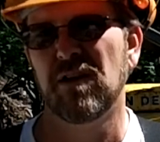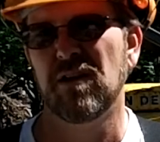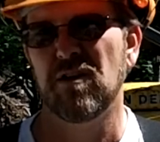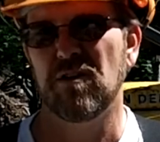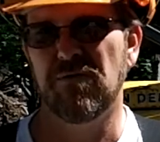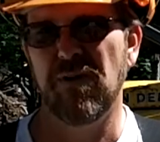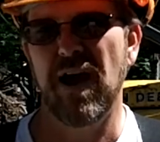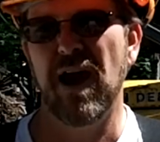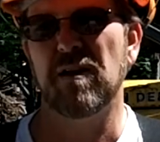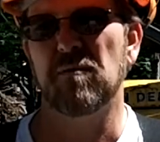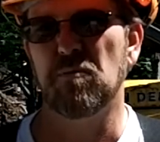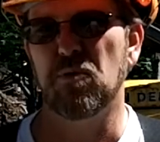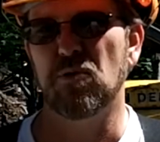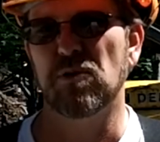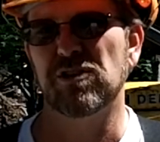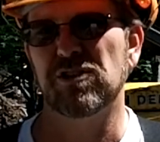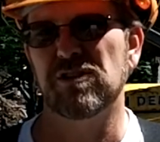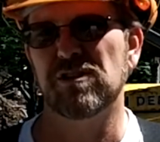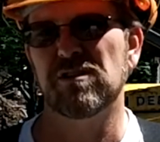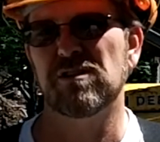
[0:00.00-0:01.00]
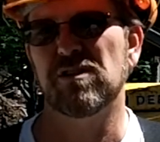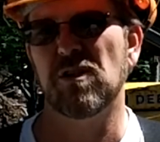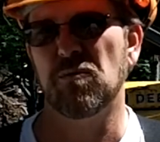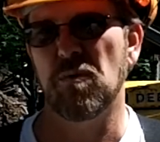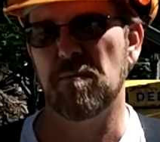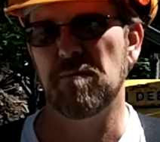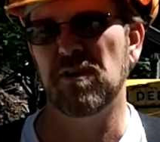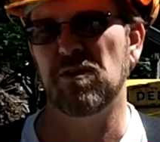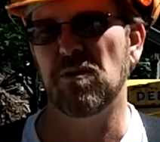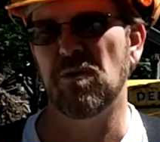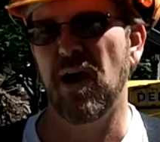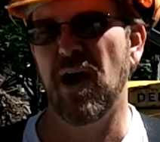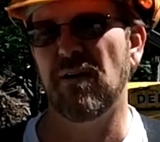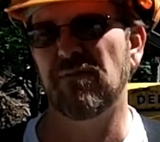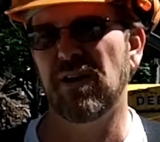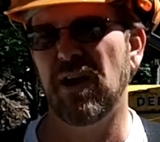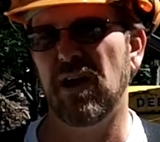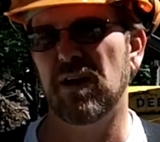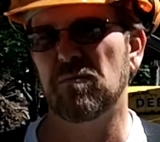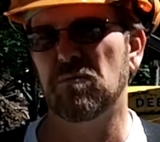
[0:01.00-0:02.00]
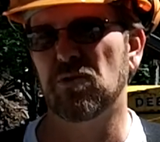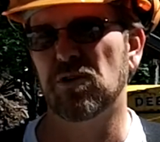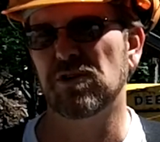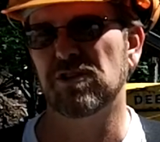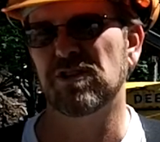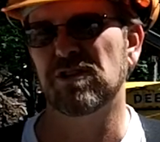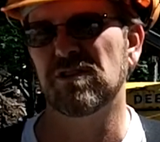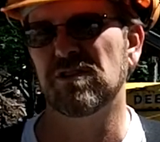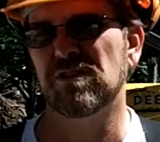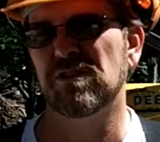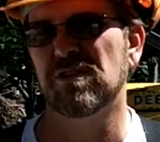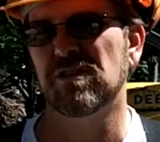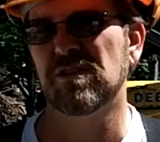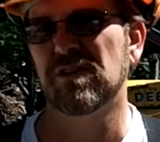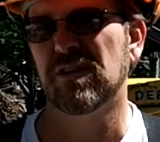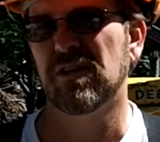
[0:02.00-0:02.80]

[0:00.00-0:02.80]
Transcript: who've had abortions than women who haven't had abortions.